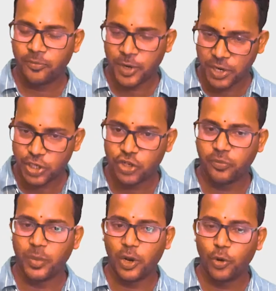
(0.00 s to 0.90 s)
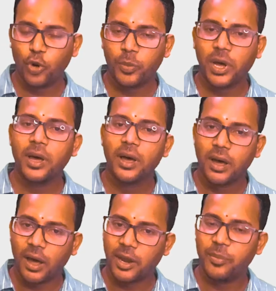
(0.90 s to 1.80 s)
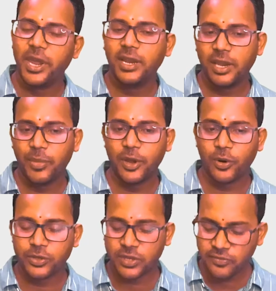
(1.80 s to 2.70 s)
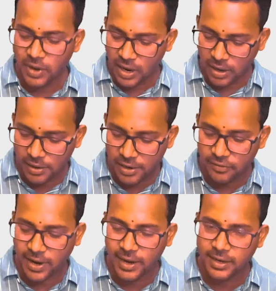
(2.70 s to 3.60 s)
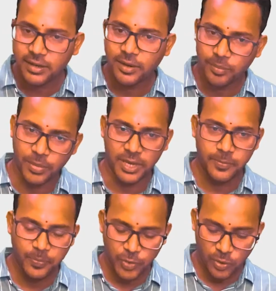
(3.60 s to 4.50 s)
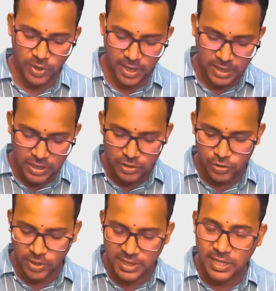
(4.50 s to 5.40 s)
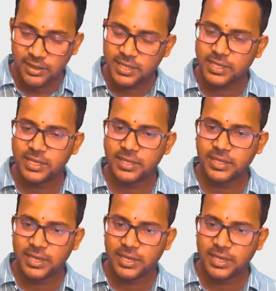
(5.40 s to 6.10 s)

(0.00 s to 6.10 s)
production of melanoma, are mainly because of ultraviolet B. Okay, so I think this is